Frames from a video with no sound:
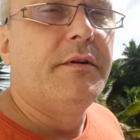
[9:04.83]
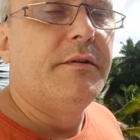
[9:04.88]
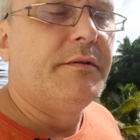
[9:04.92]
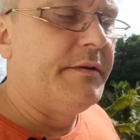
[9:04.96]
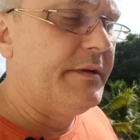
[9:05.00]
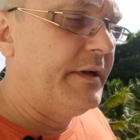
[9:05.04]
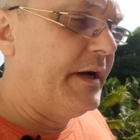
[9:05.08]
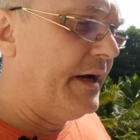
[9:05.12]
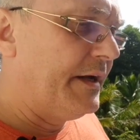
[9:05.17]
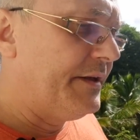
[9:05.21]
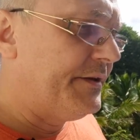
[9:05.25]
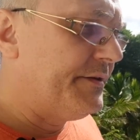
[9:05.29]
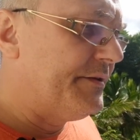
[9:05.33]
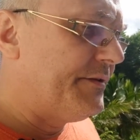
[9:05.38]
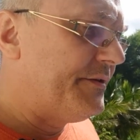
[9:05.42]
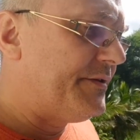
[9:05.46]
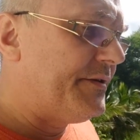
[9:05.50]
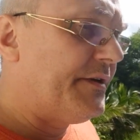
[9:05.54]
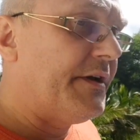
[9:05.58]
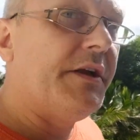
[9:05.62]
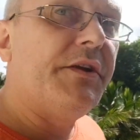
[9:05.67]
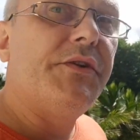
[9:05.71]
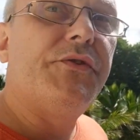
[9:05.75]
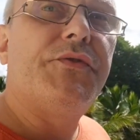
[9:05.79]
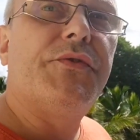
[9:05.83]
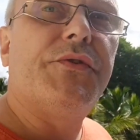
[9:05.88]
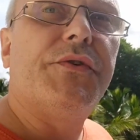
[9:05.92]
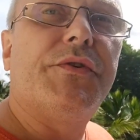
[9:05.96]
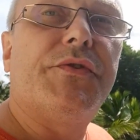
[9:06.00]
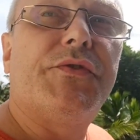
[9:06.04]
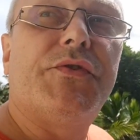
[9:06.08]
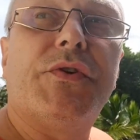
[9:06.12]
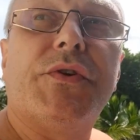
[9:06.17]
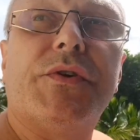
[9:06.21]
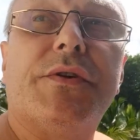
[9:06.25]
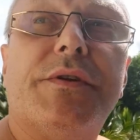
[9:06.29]
nineteenth century
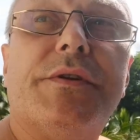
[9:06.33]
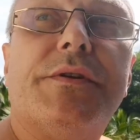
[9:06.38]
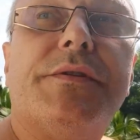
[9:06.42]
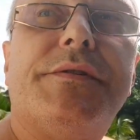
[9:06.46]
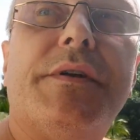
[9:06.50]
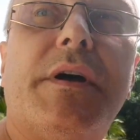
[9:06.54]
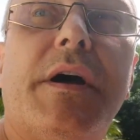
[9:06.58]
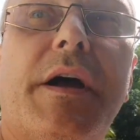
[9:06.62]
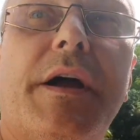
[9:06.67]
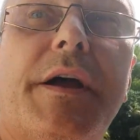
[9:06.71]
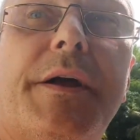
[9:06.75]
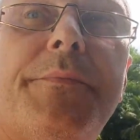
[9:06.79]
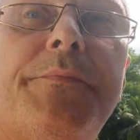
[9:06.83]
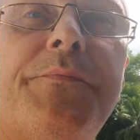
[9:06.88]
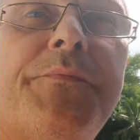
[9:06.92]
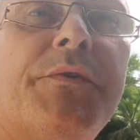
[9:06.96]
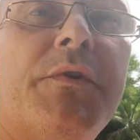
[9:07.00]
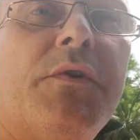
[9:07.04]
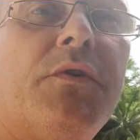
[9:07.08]
Shirdi Sai,